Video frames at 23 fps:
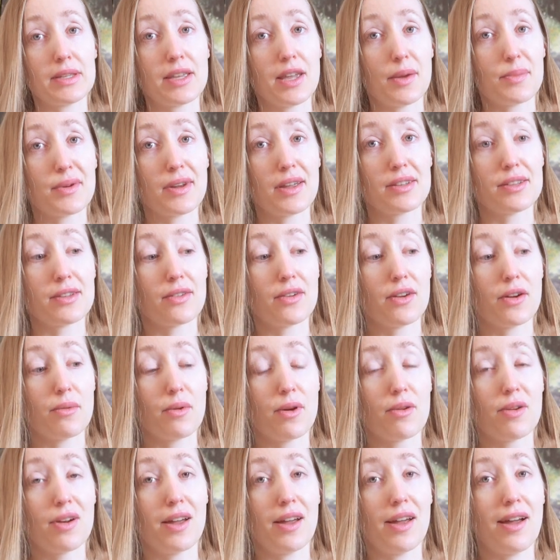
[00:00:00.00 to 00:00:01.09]
skipped because of
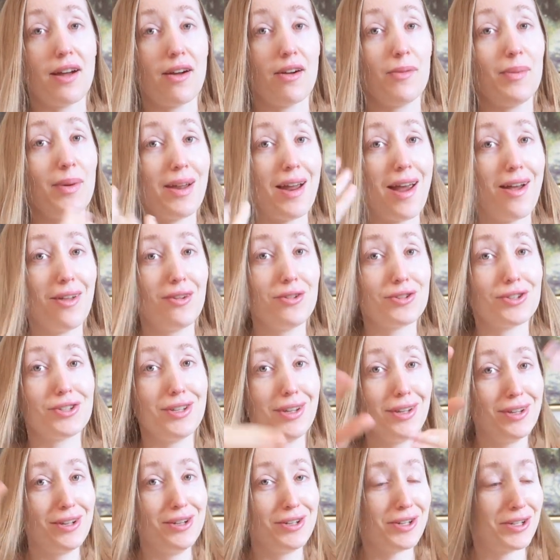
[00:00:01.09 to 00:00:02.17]
Corona, how about allergy
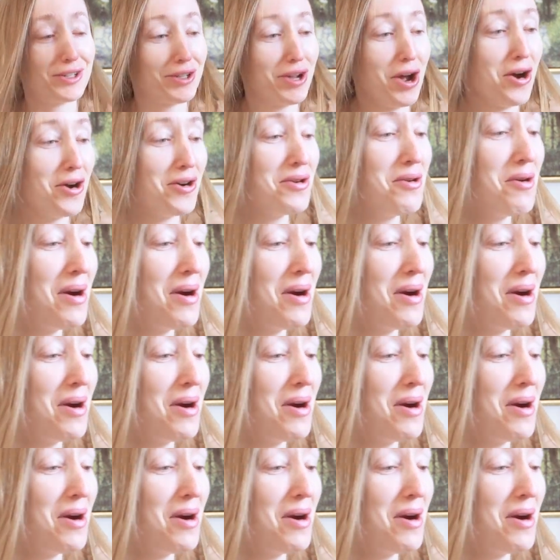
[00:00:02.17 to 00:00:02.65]
season just go